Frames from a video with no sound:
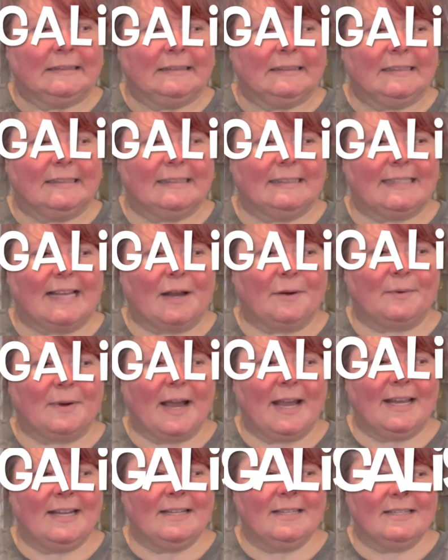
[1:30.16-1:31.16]
Is that
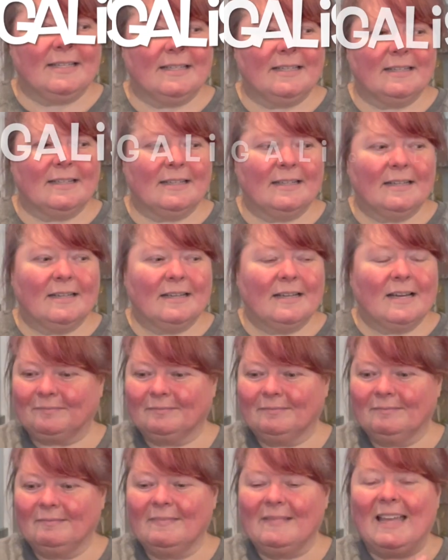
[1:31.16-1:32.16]
right?
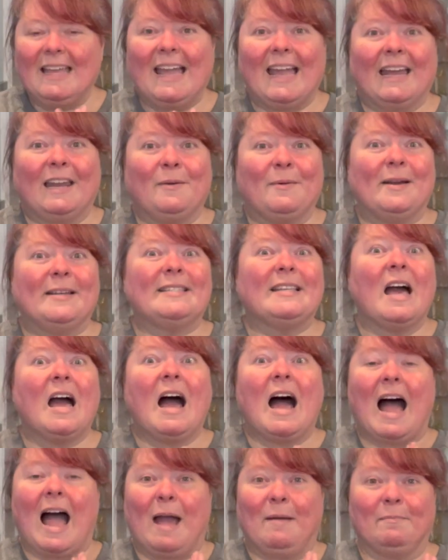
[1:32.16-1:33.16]
Anyways,
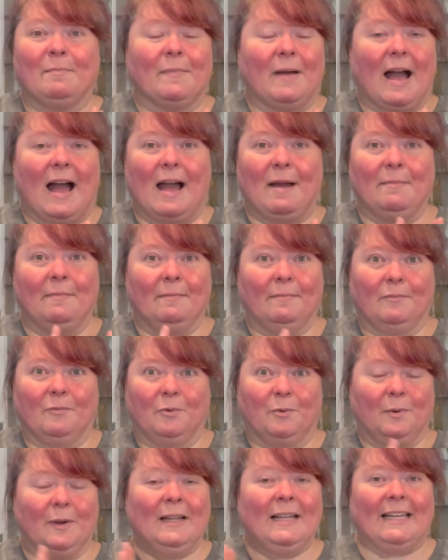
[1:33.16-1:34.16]
I'm
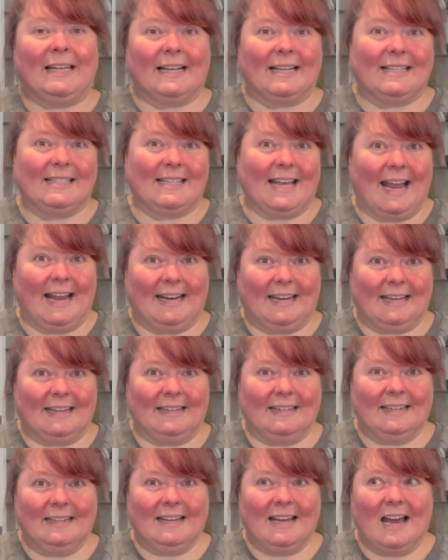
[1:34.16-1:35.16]
really
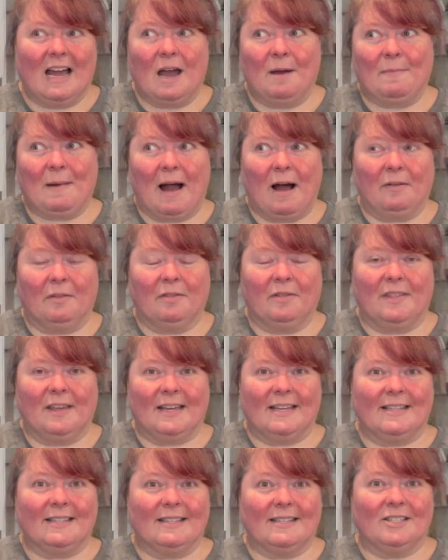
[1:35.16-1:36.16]
excited about
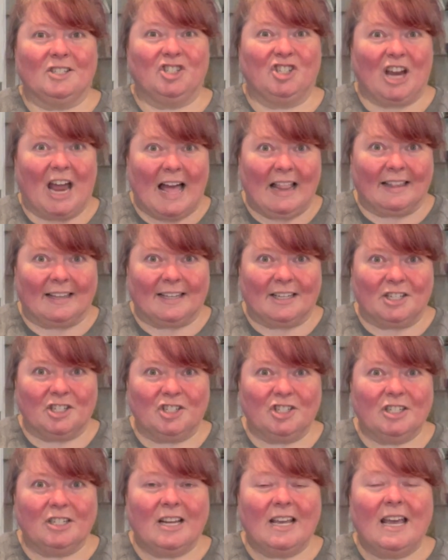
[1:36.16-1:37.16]
this
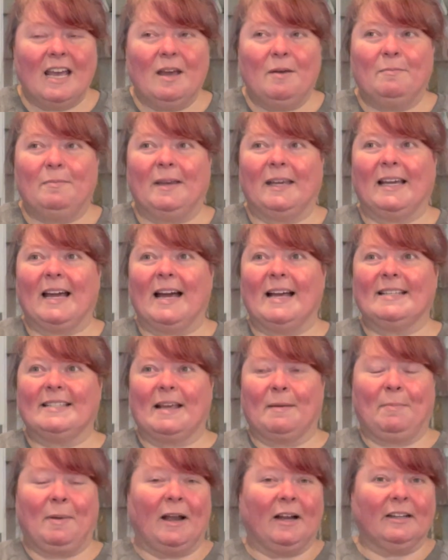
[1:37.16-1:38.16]
challenge because
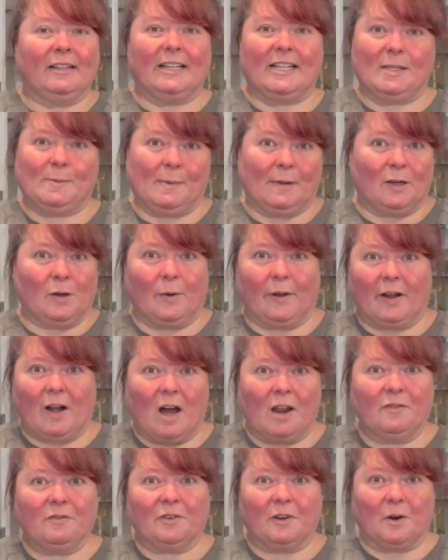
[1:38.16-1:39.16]
apparently it's been going
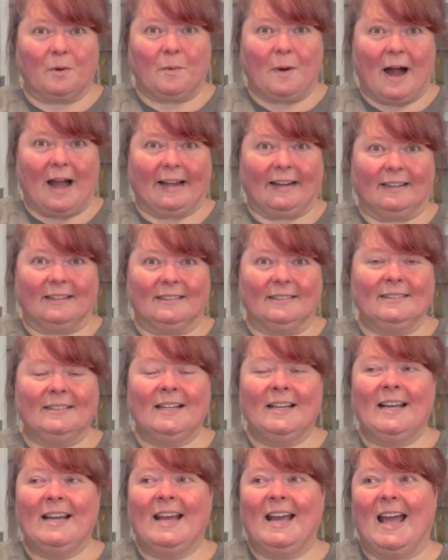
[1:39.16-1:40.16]
on for a while
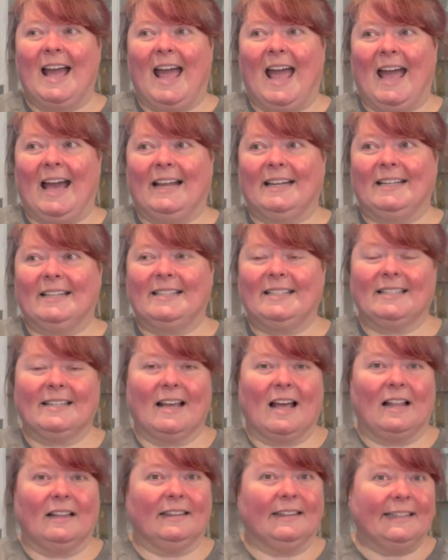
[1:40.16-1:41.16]
and
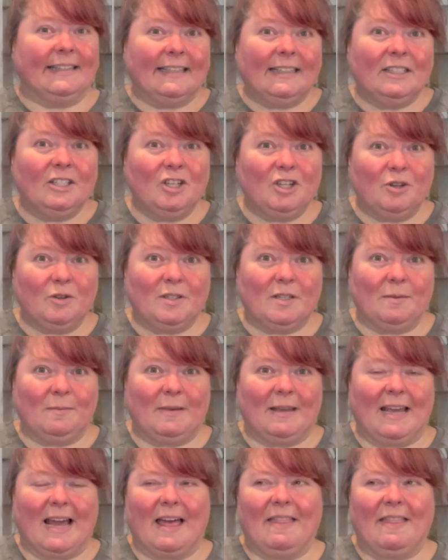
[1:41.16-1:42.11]
it's a little new to me.